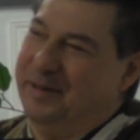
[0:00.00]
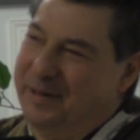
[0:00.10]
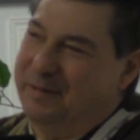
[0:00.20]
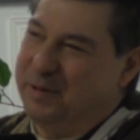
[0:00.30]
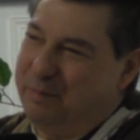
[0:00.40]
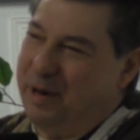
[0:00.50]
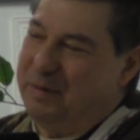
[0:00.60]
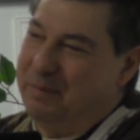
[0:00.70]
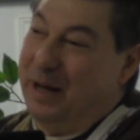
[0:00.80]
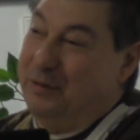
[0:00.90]
it was
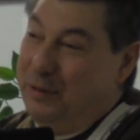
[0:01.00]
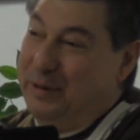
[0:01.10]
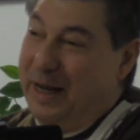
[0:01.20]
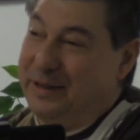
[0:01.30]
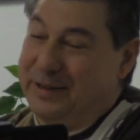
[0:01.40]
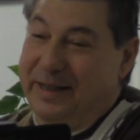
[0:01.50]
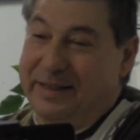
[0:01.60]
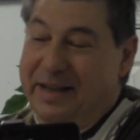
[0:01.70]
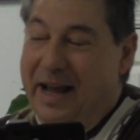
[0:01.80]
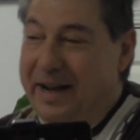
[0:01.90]
probably about
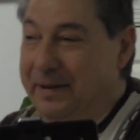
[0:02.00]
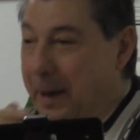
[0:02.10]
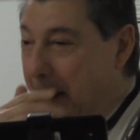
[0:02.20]
2010.